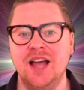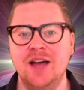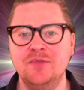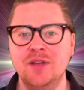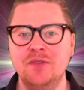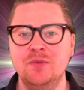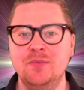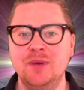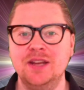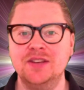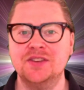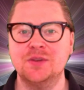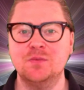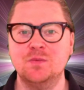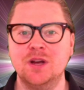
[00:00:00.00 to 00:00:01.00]
ever been
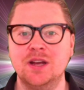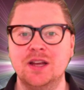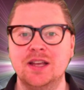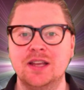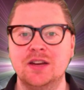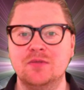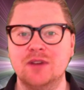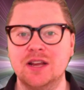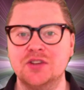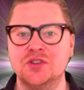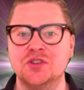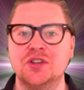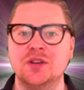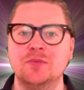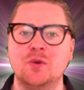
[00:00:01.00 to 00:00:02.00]
somewhere in a
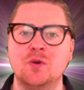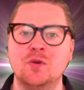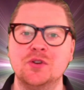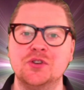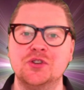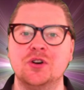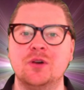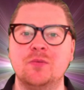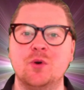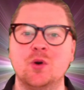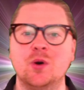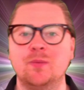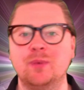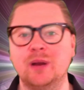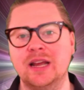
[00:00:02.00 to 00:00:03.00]
relationship or a job or
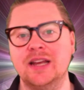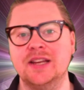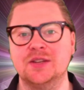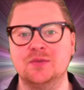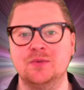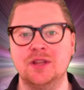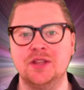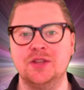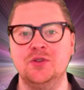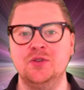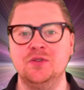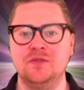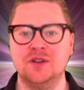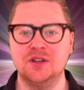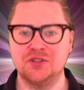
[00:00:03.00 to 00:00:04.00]
a place where the
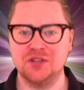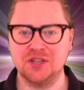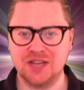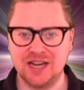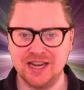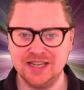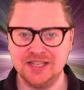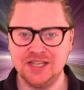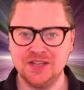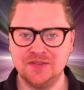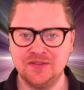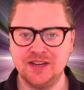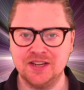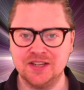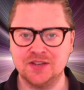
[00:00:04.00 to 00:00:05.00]
universe just clicked its
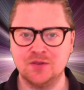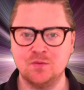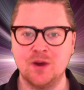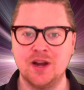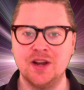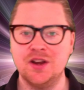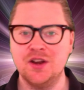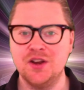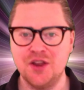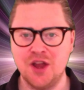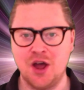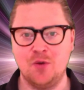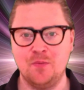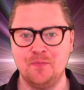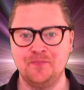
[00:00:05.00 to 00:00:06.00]
fingers and went,
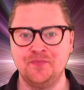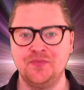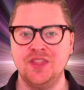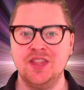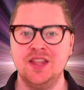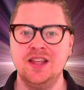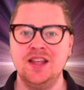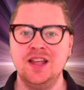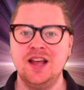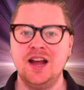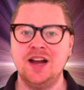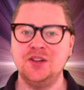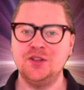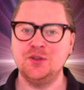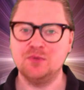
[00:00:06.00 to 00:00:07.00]
no,
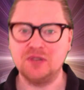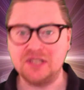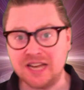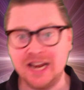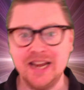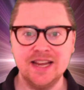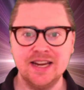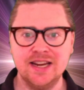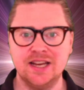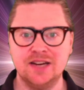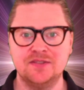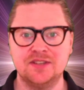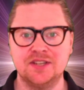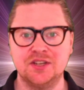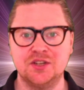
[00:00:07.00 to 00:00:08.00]
and you were taken out of
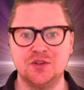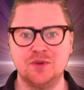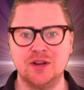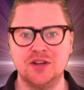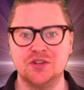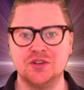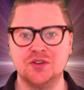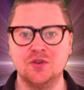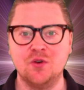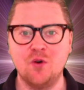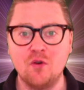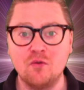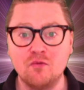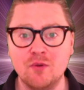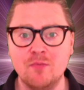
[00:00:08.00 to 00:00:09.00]
a situation
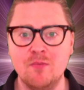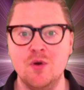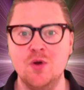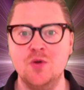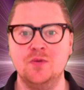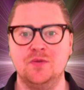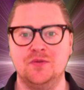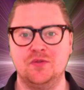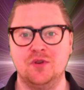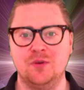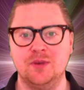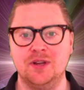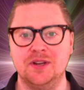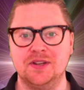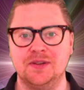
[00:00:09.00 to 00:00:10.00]
or removed
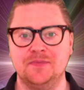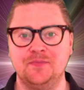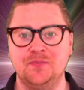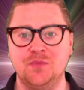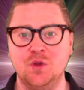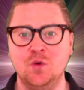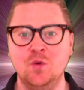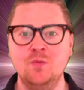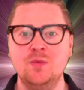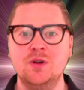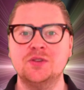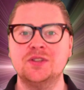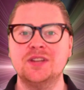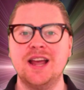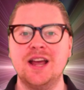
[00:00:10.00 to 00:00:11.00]
from it,
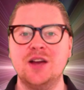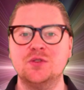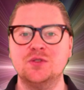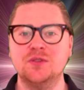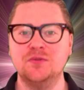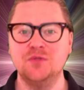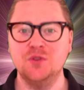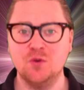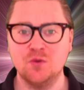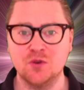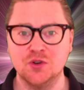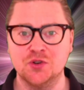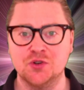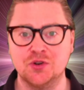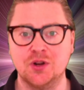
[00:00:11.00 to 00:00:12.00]
almost out of your
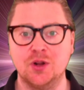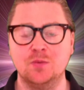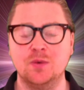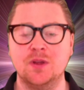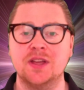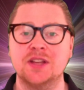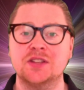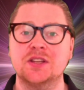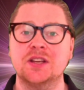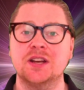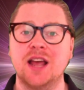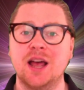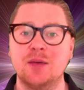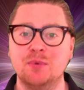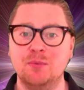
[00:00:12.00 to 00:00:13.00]
control? Well, that's going to
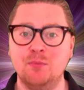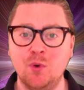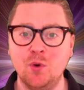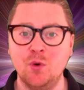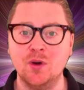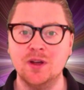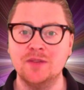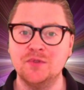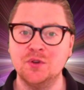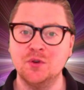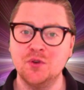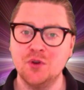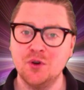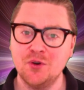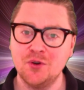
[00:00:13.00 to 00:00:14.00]
happen more if you're
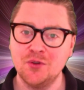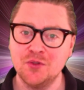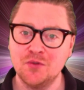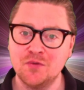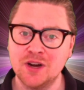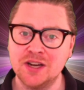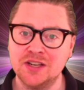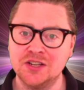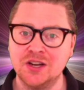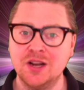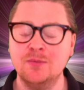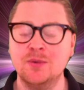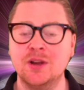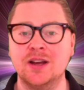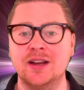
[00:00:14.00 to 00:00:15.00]
not on the right
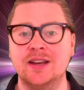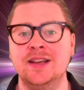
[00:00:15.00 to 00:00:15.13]
timeline